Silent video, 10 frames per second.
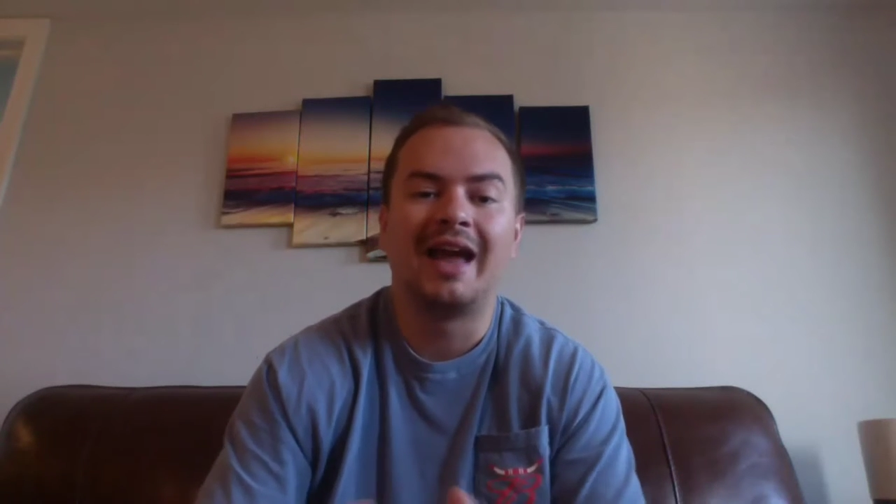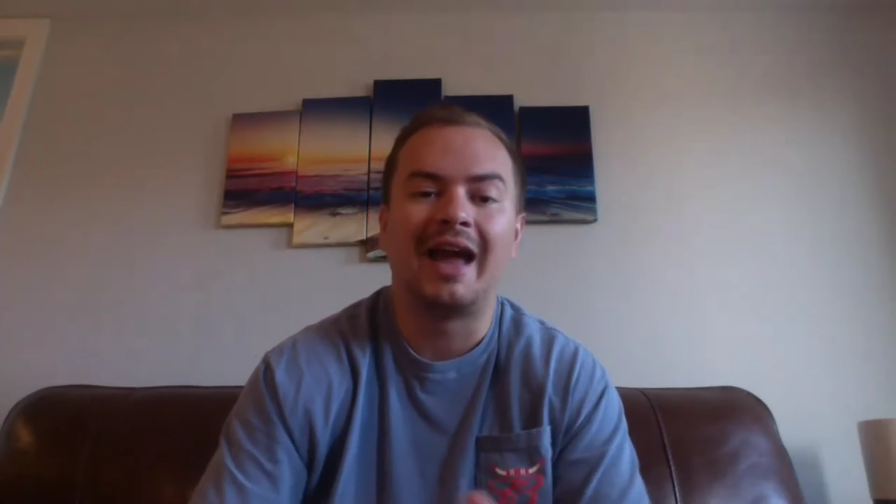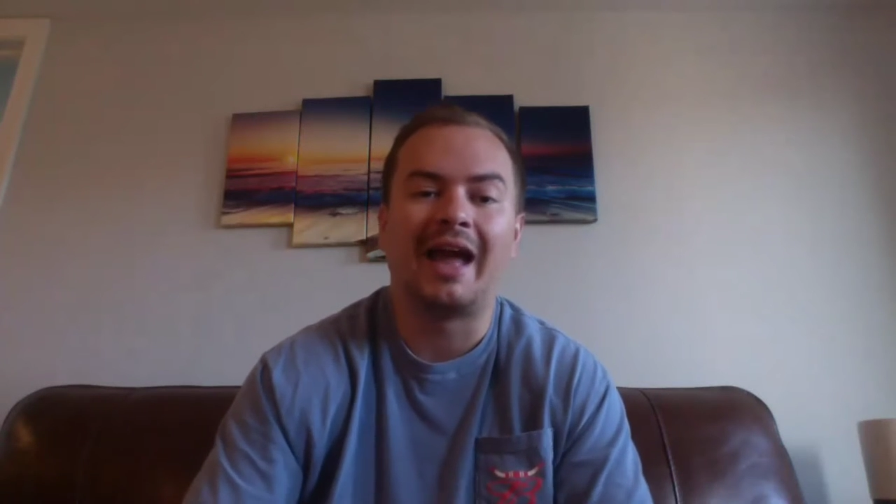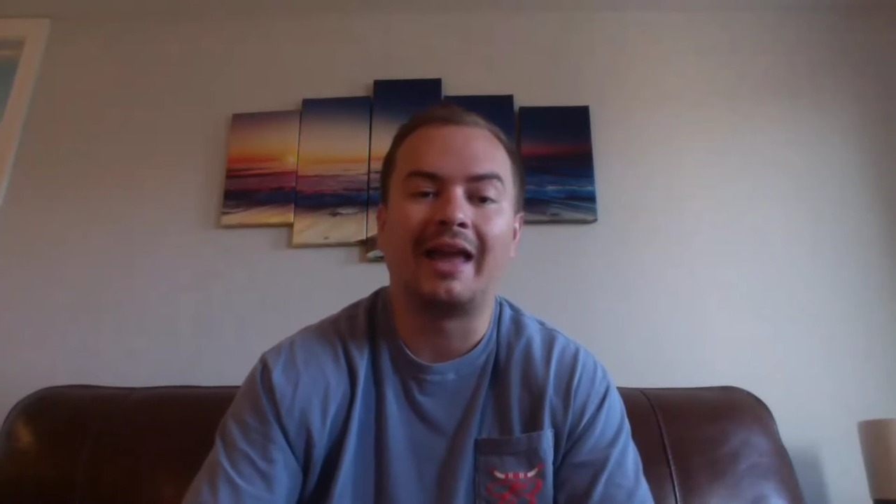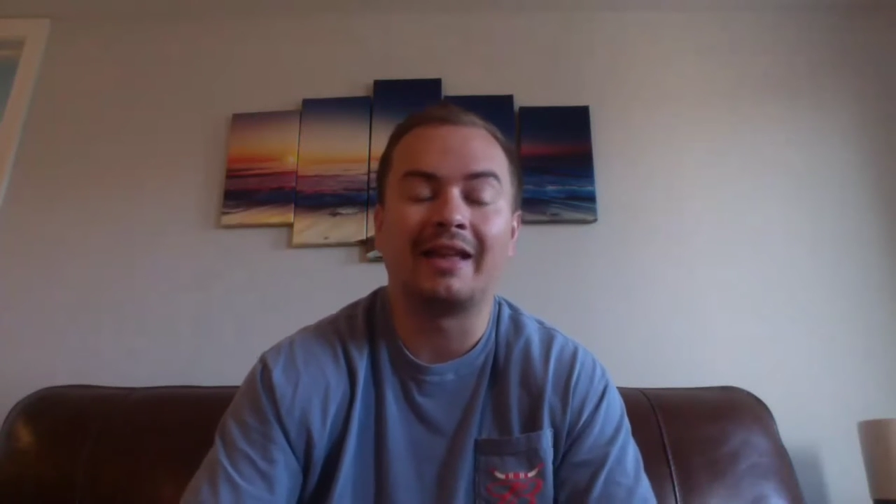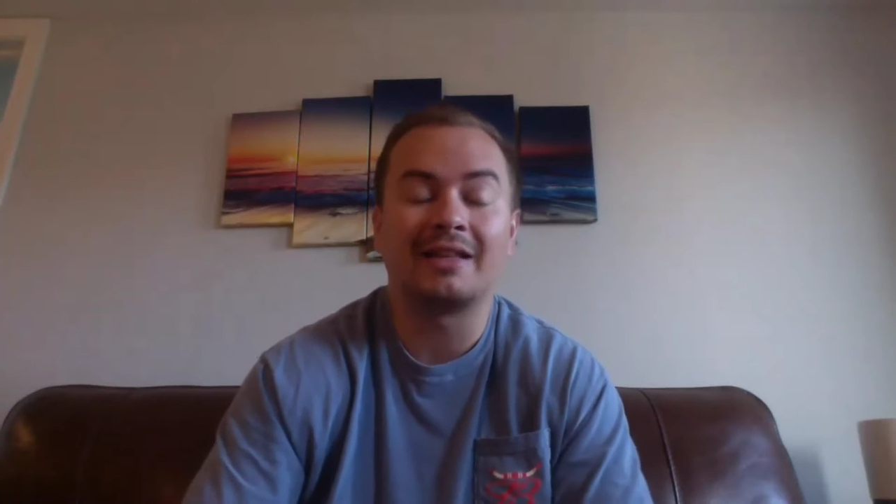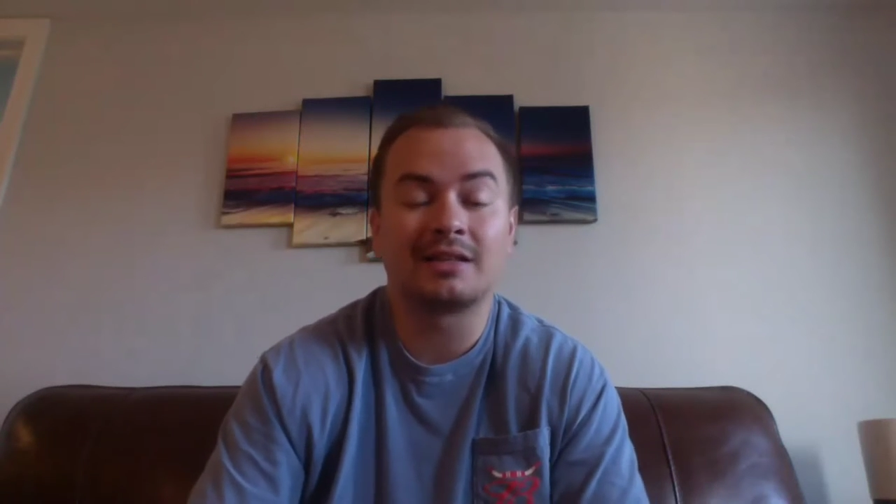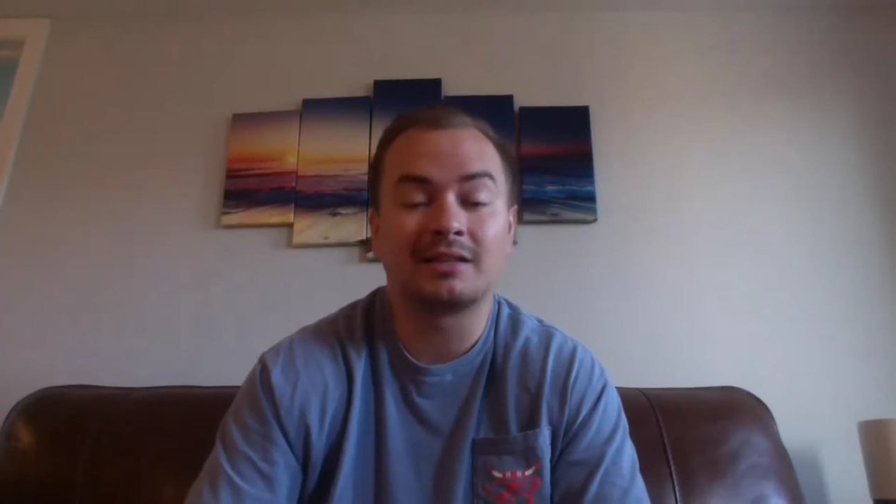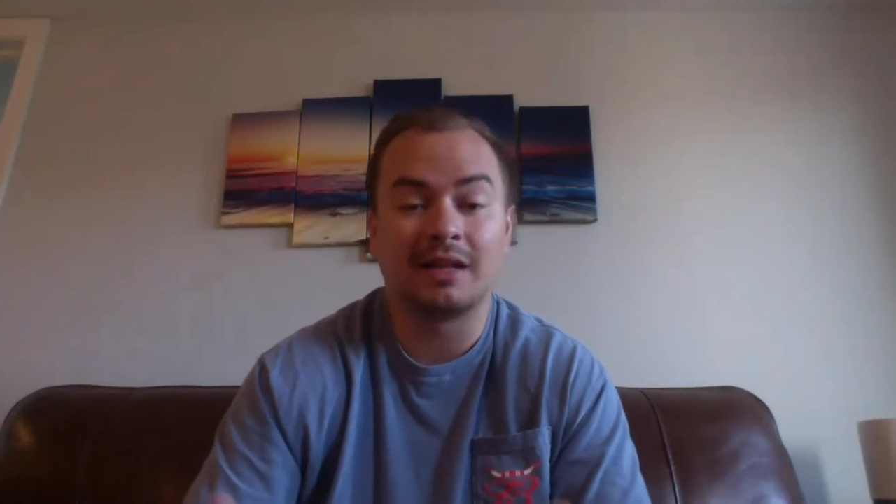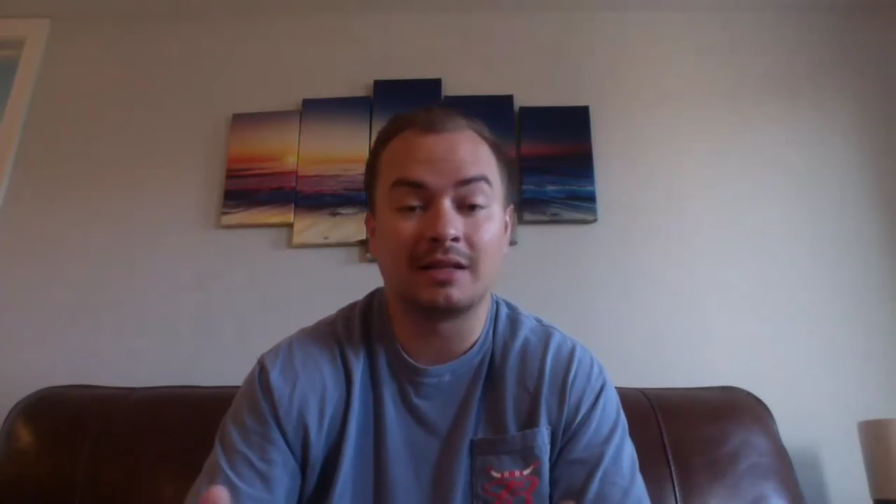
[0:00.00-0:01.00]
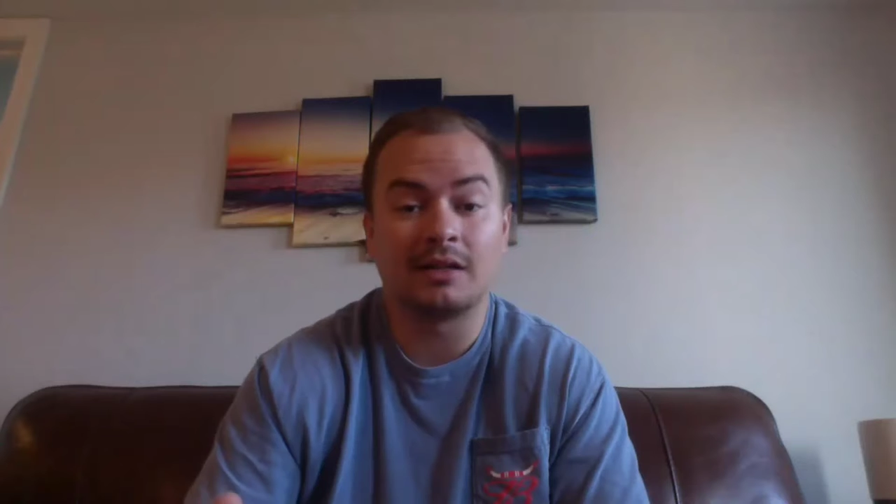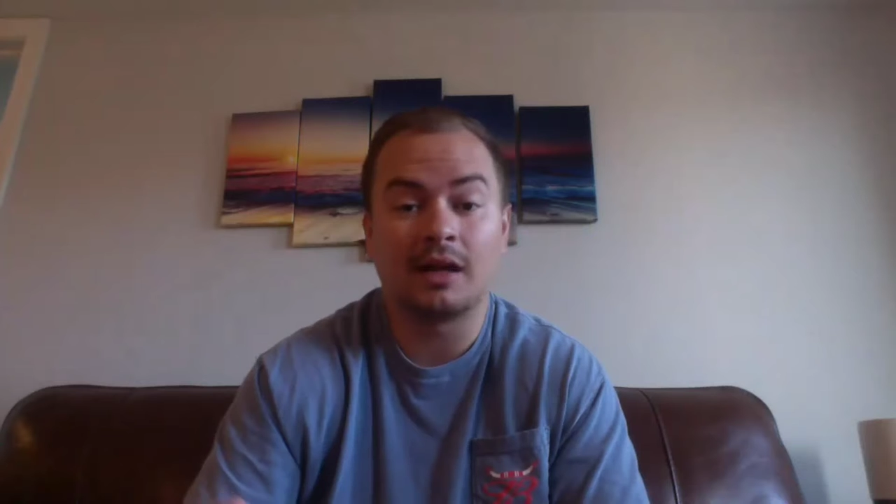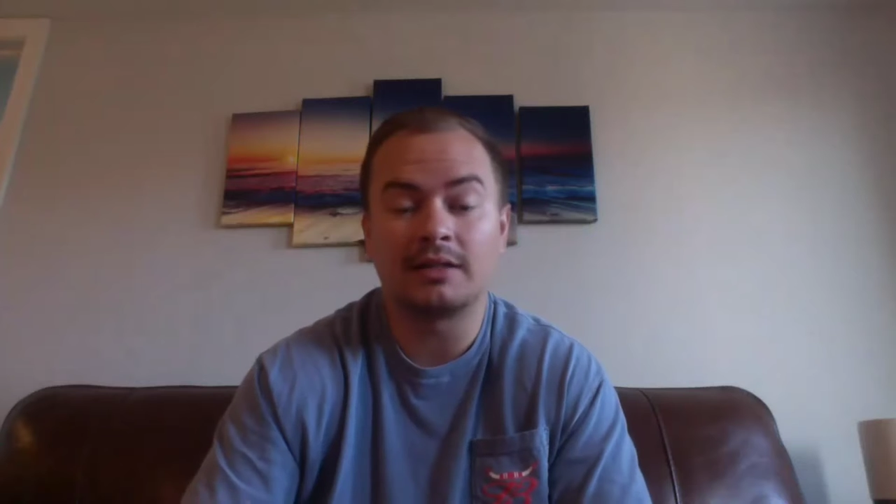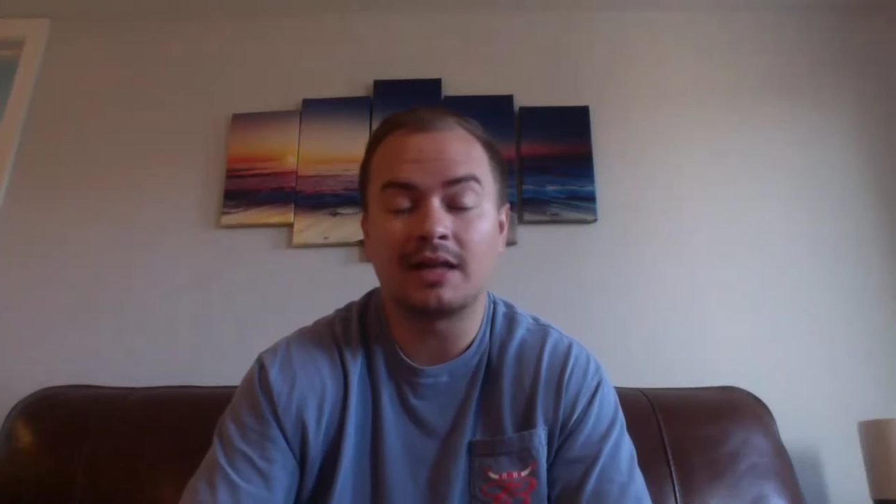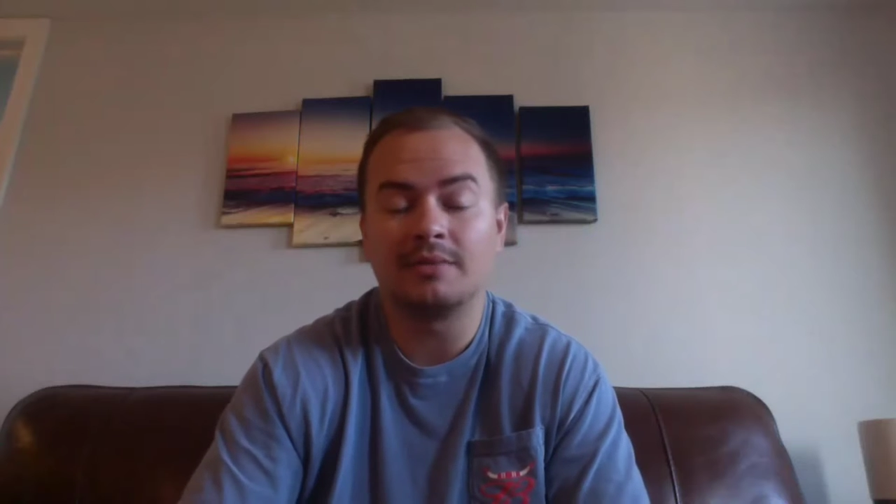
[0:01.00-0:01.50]
and that's a
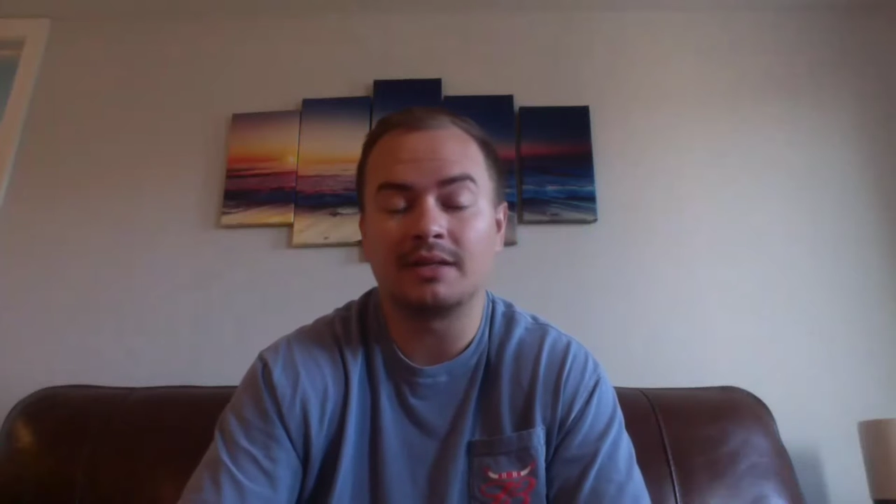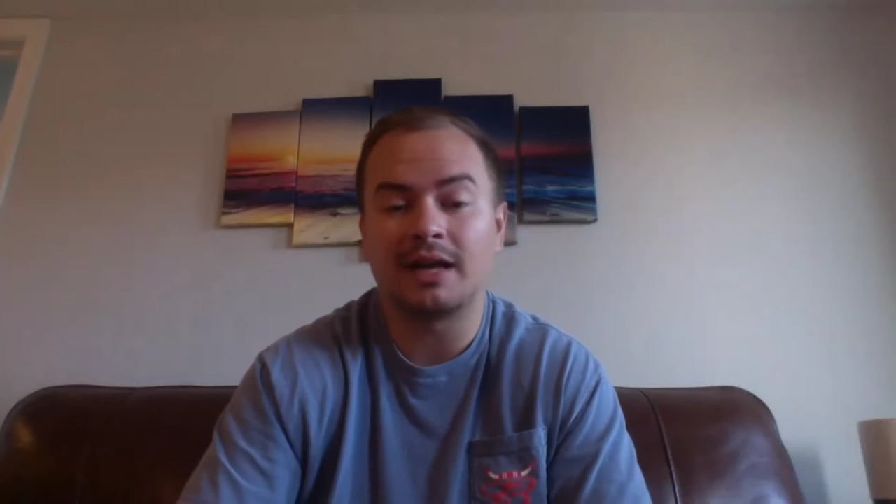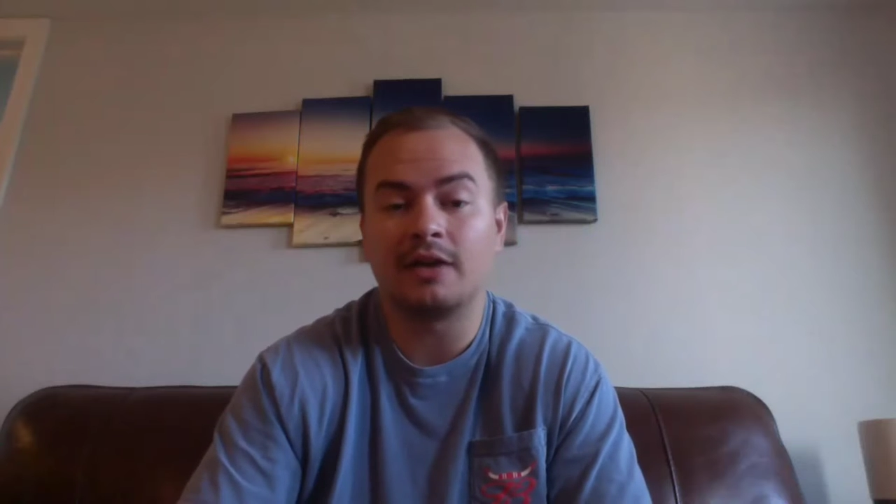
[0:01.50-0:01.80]
lot of times that's